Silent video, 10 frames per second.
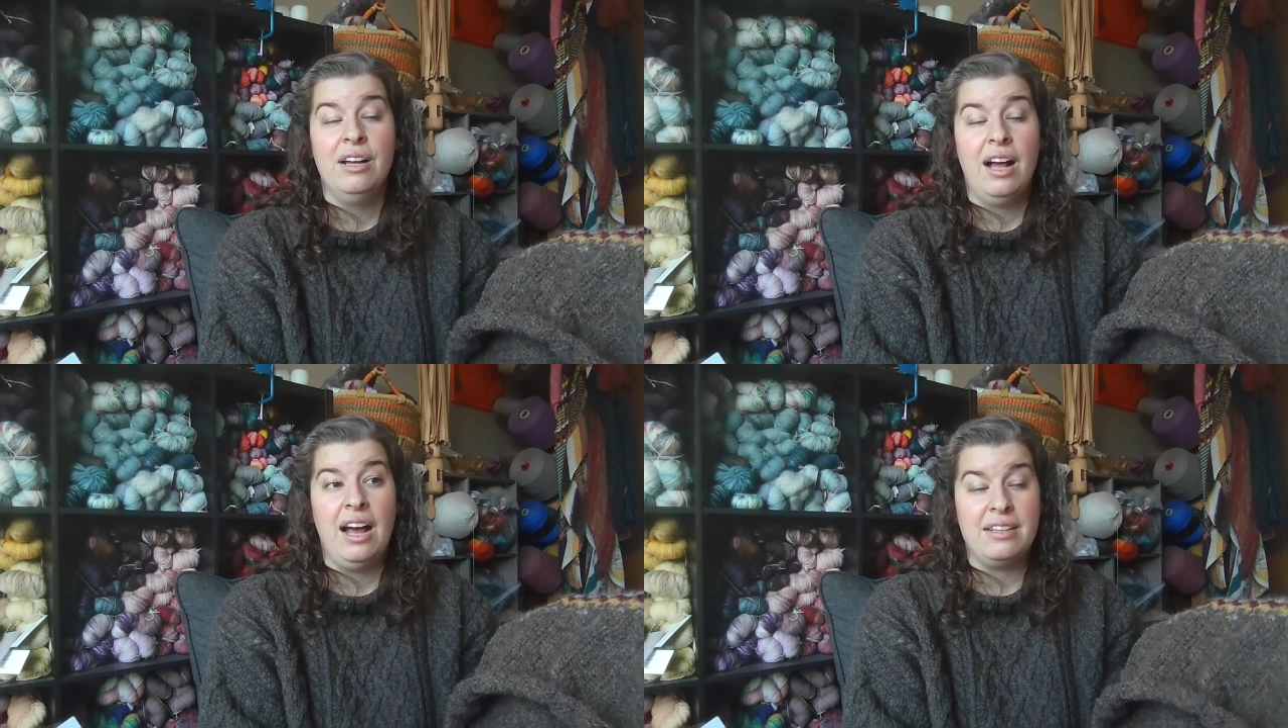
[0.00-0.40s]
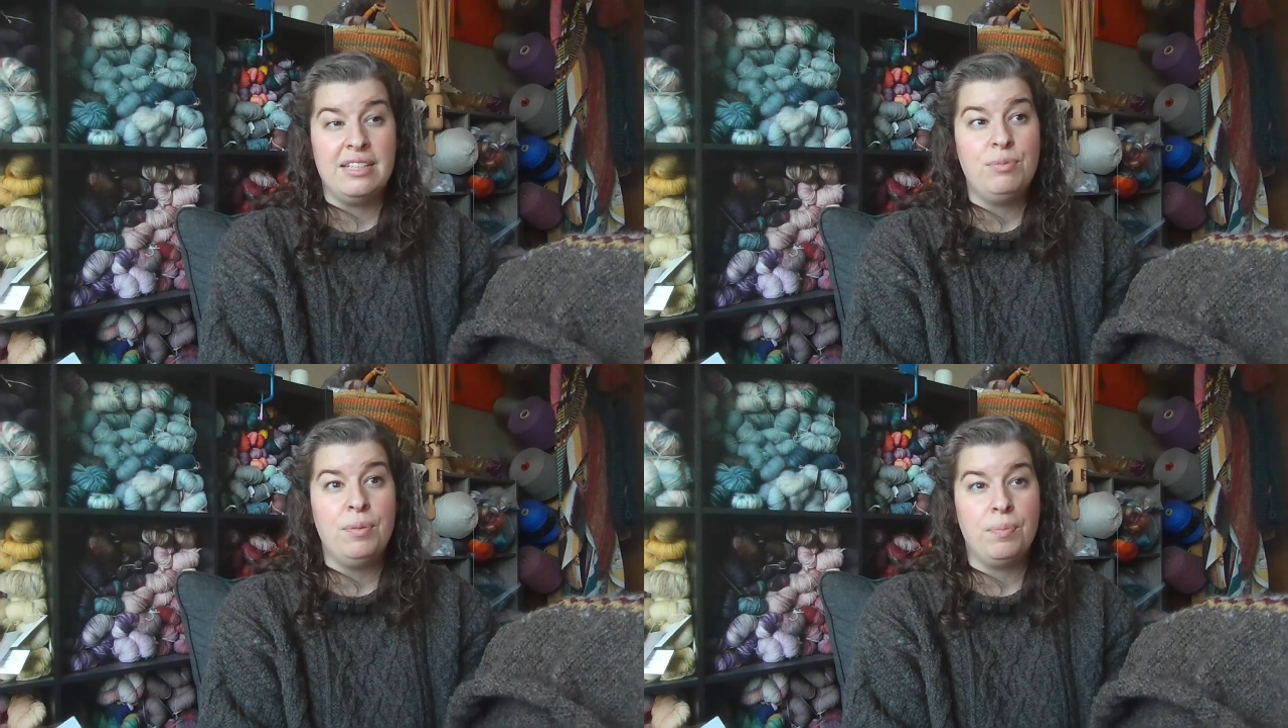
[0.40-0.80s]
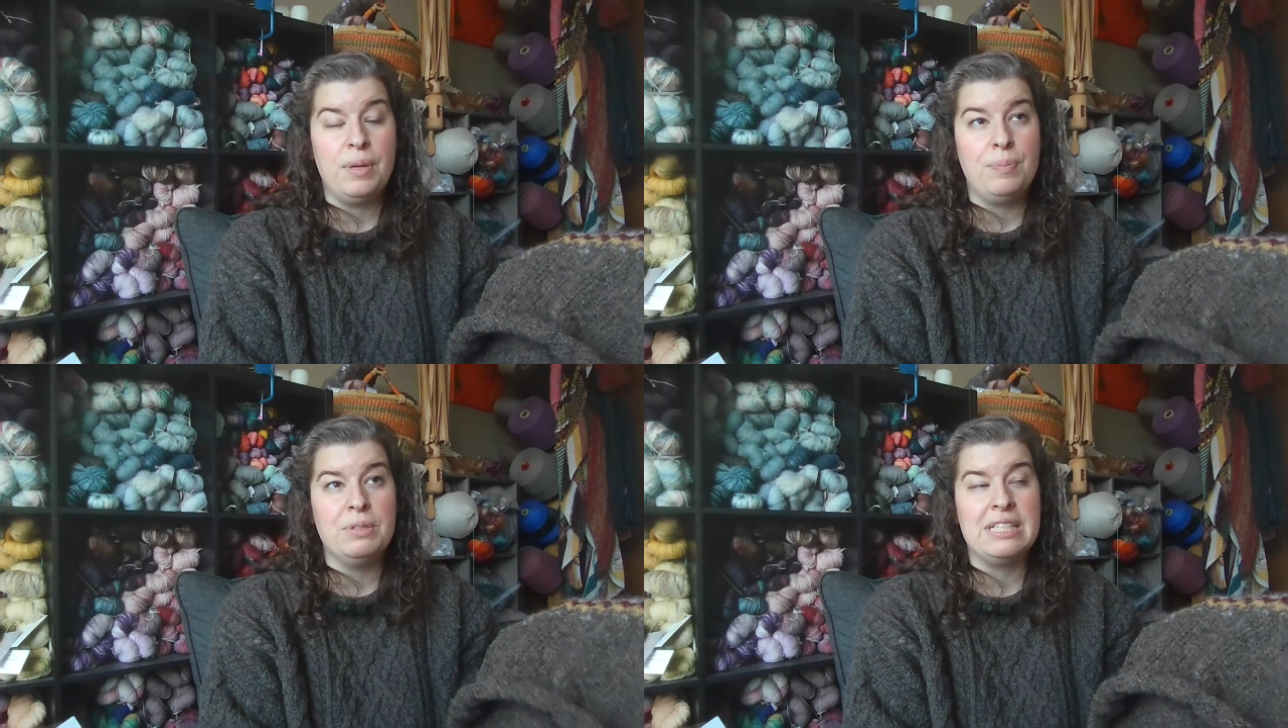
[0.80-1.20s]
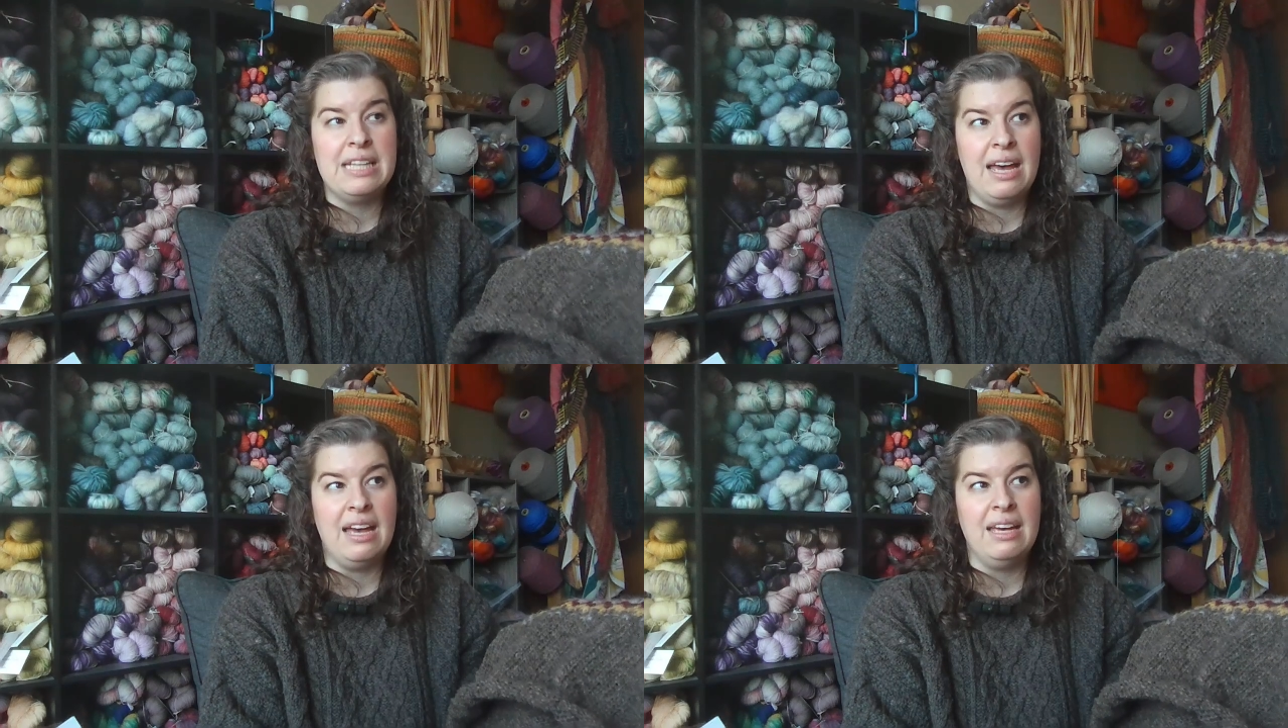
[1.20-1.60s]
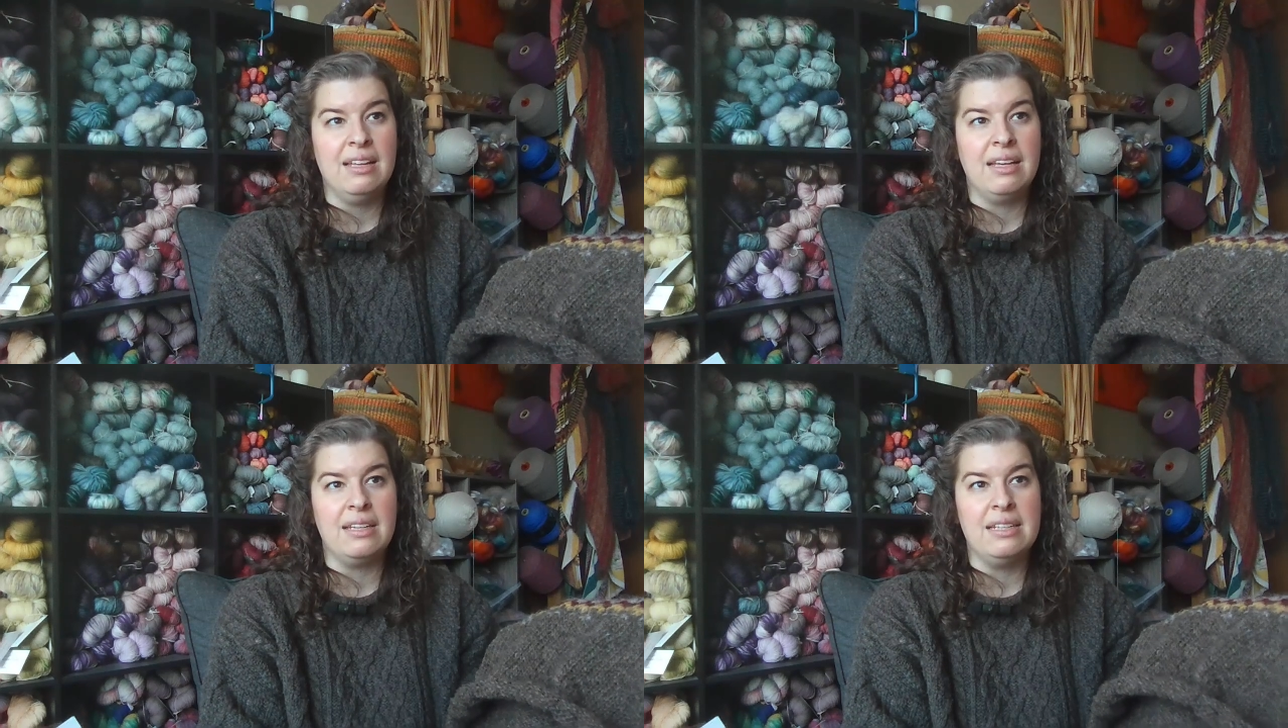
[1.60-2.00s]
I did what people say,
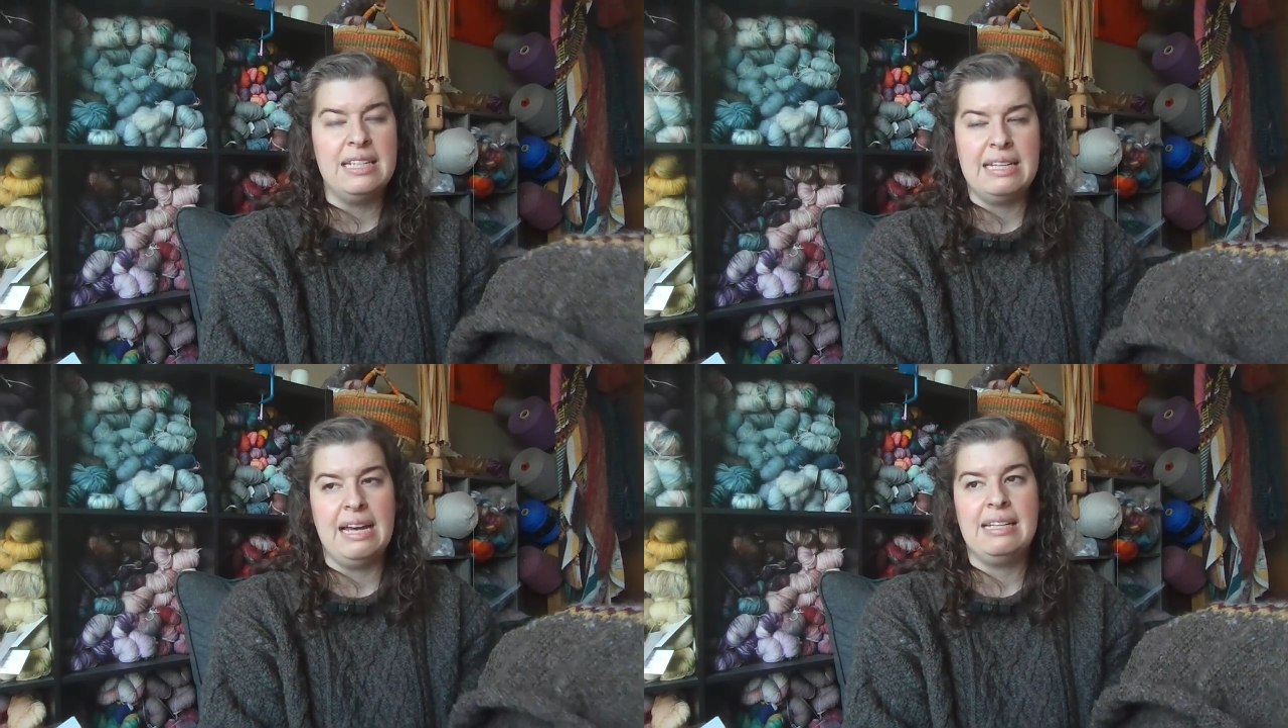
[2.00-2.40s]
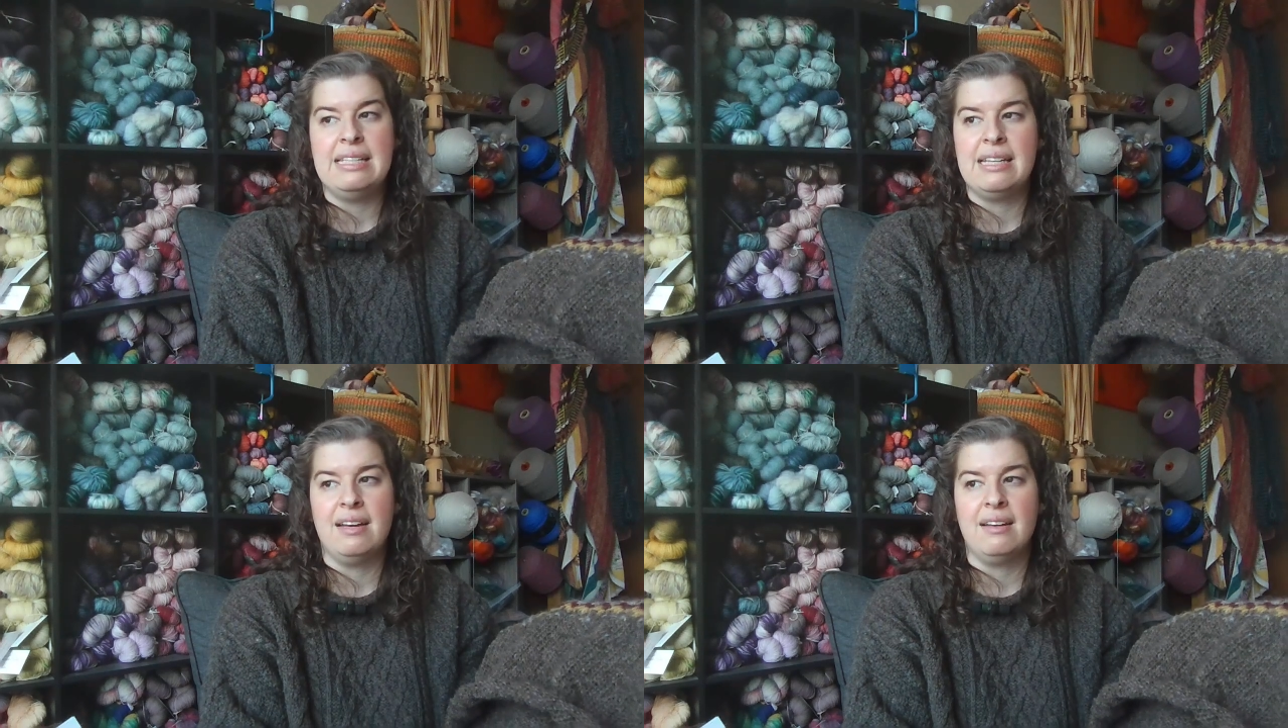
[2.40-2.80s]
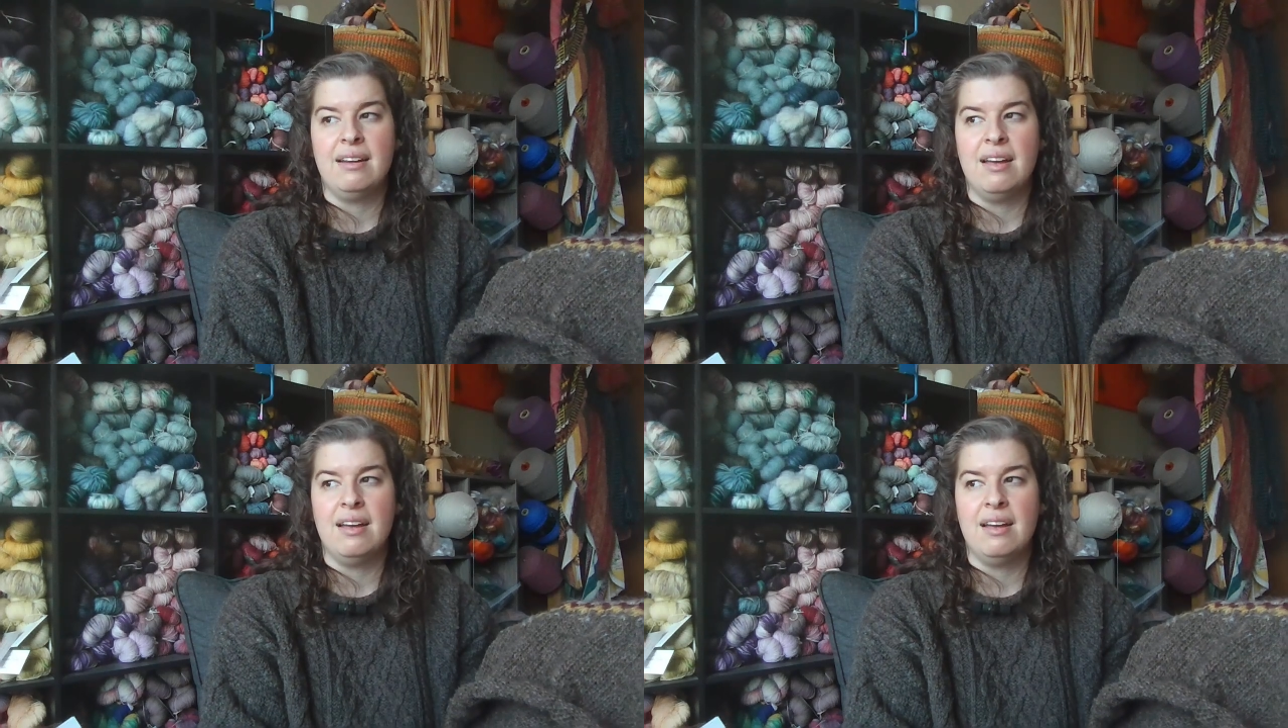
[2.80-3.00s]
like Nitty Natty said,